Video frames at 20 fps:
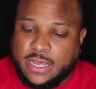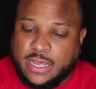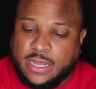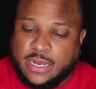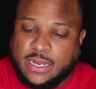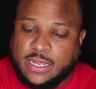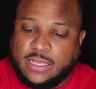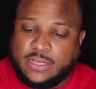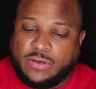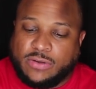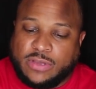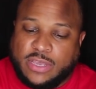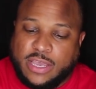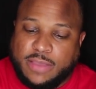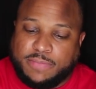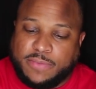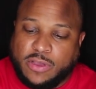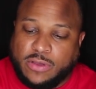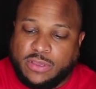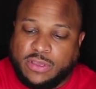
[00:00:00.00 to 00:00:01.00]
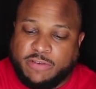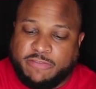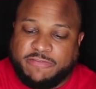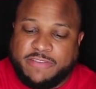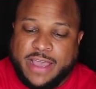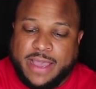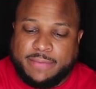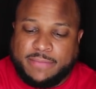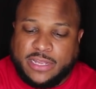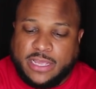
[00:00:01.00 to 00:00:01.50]
and he gonna keep your
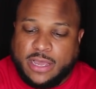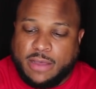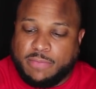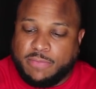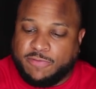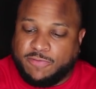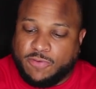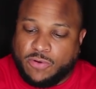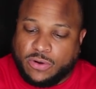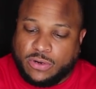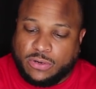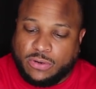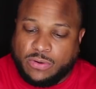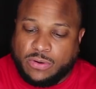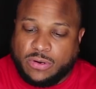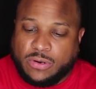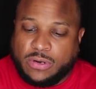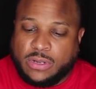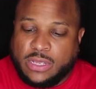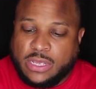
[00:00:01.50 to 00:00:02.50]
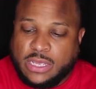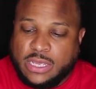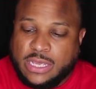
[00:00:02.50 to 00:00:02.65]
family up before the Lord,